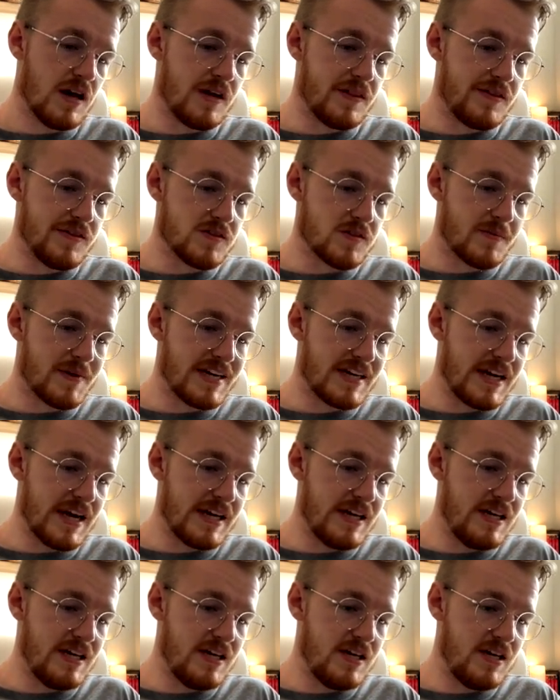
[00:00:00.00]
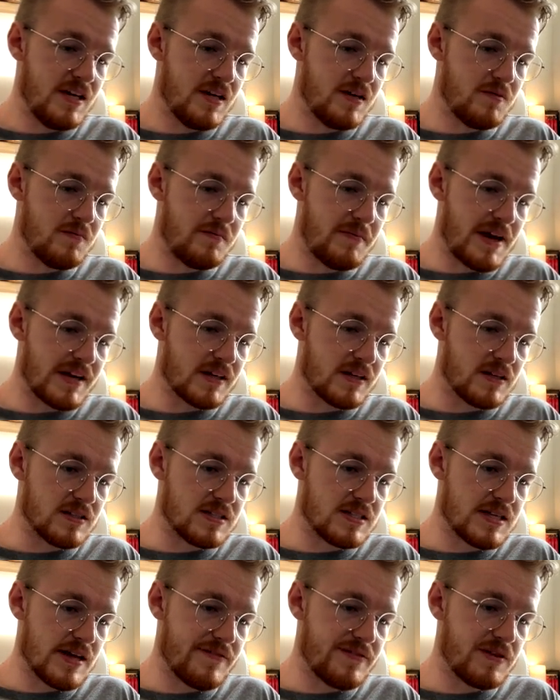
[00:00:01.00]
These are my Nike
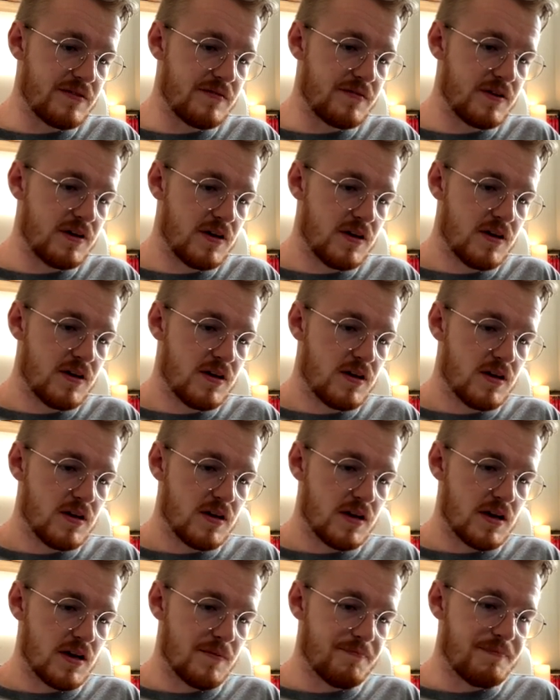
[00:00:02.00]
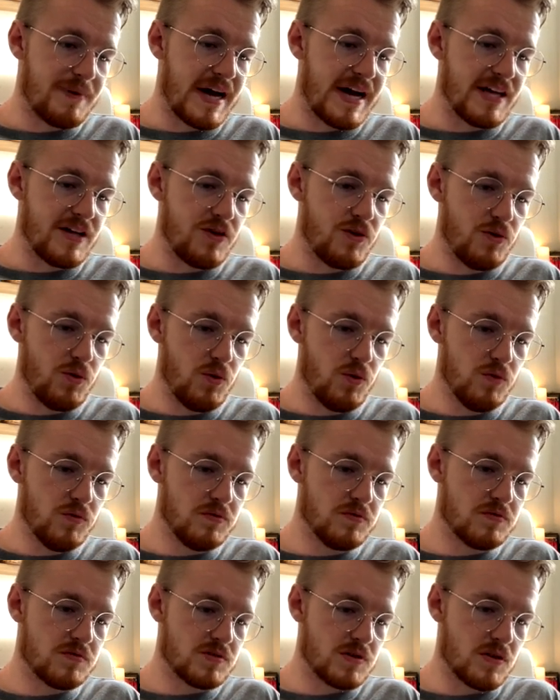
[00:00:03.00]
Metcon 7 by you.
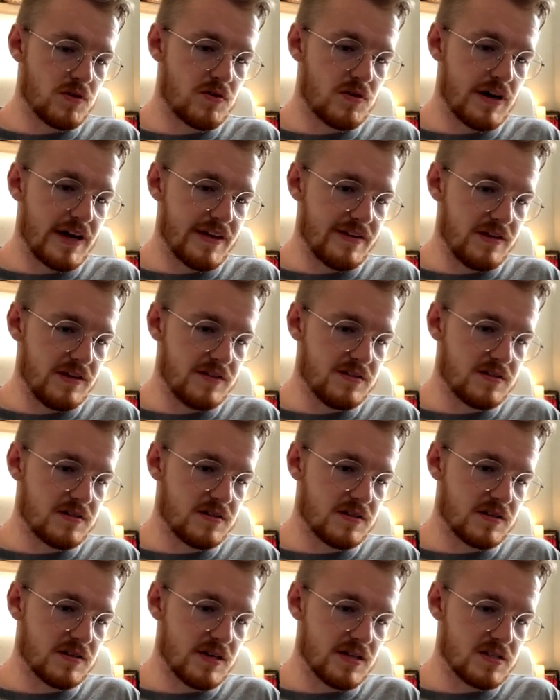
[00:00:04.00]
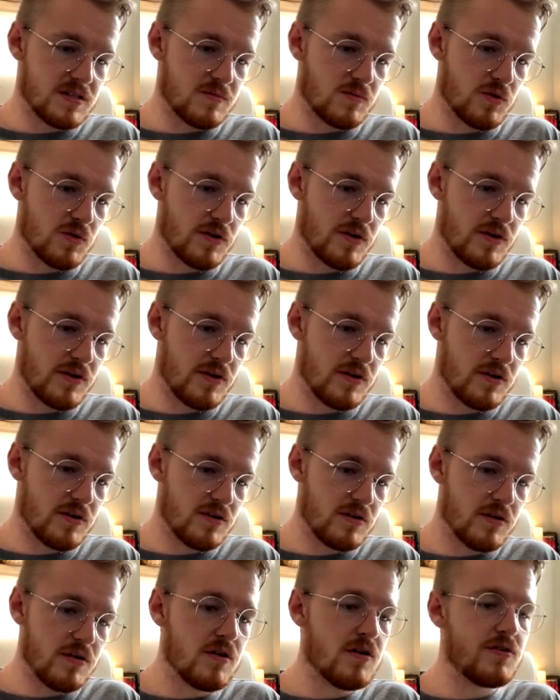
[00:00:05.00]
So had these custom ordered
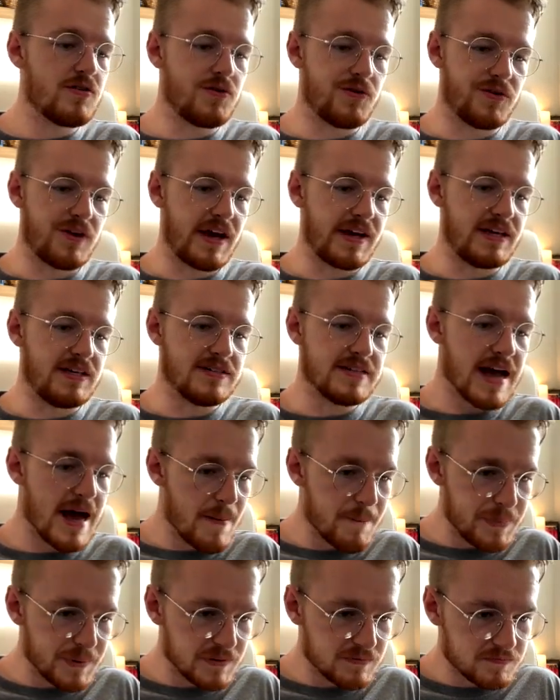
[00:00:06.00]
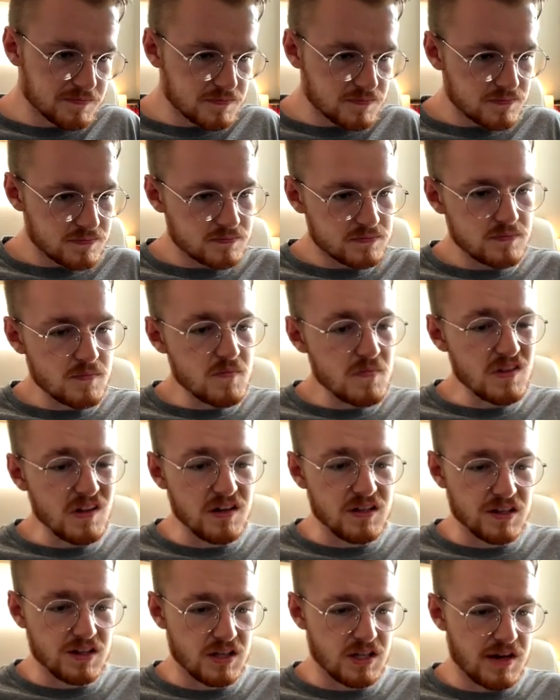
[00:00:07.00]
through Nike's app.
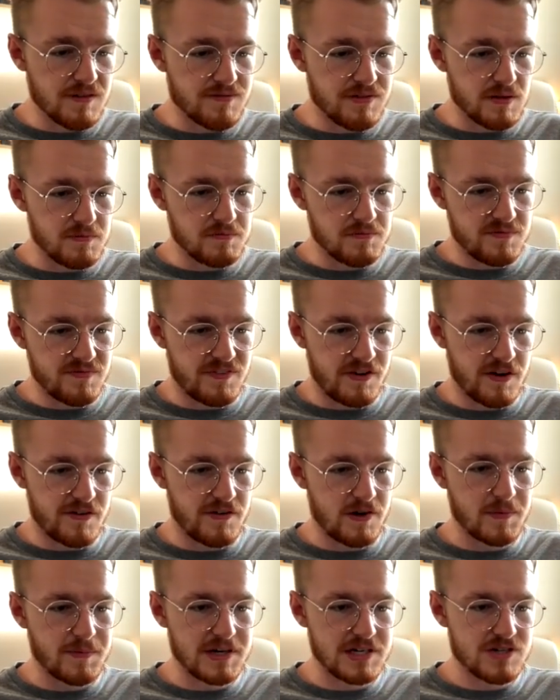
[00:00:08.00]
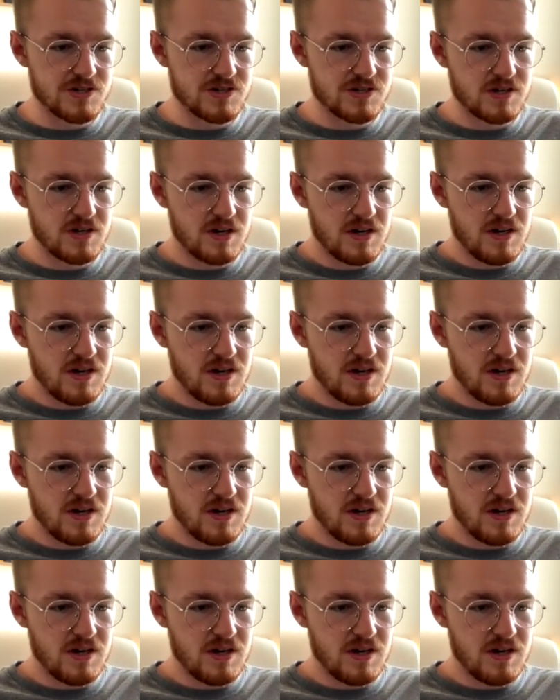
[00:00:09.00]
Love them very, very much.